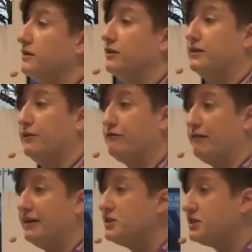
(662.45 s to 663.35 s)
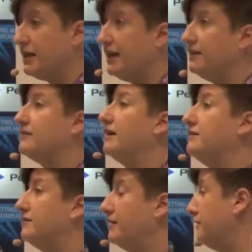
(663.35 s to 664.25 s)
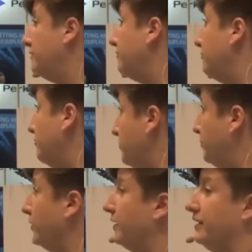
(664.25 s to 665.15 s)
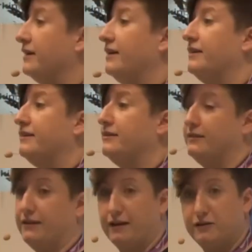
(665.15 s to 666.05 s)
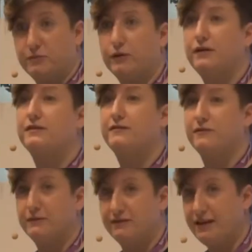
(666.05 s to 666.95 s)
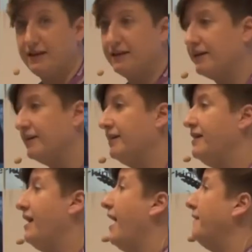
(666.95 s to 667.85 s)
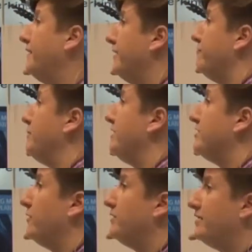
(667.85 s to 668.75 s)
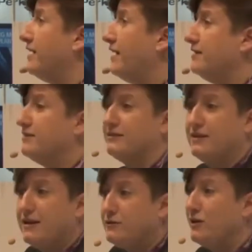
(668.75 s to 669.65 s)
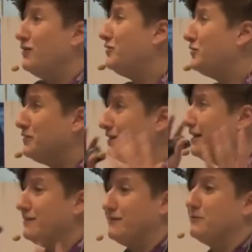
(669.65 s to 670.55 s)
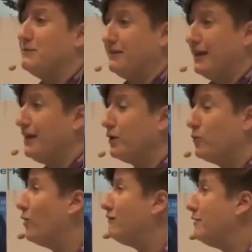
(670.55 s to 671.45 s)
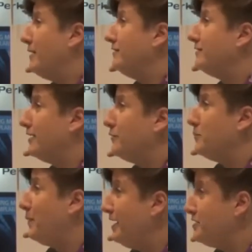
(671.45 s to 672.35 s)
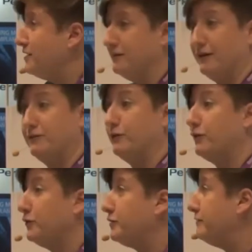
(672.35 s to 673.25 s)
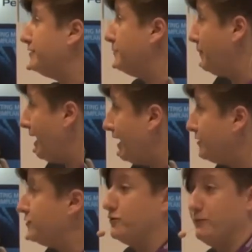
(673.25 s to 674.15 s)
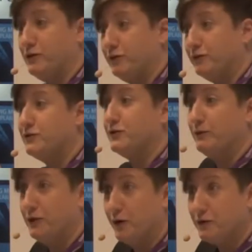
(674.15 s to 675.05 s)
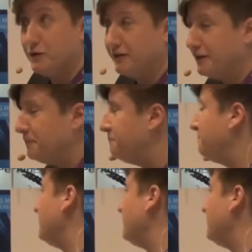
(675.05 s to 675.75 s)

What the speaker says: that could differentiate and say this is euploid, this is aneuploid, this is mosaic. And then everybody shouted at it and said, don't tell us it's mosaic, what are we meant to tell the patients? Is it good or is it bad? Should we use it, should we not use it?